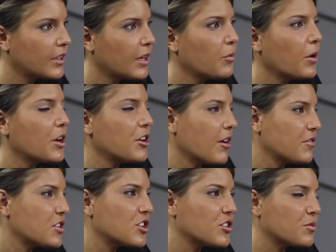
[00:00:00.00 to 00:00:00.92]
Where you have
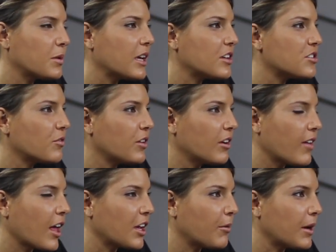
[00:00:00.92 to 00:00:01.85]
to just begin to
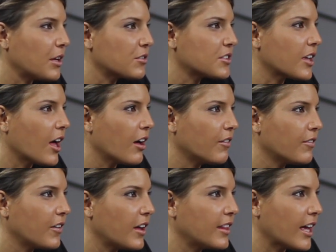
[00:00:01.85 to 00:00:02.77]
reevaluate yourself
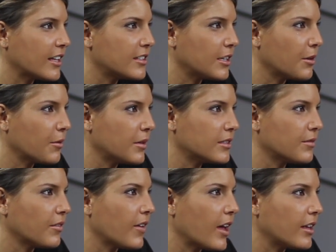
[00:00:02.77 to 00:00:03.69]
in that sequence of
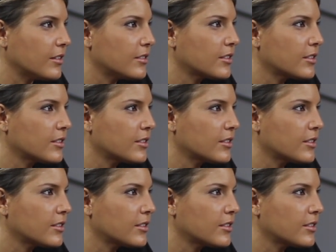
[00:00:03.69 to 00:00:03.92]
events.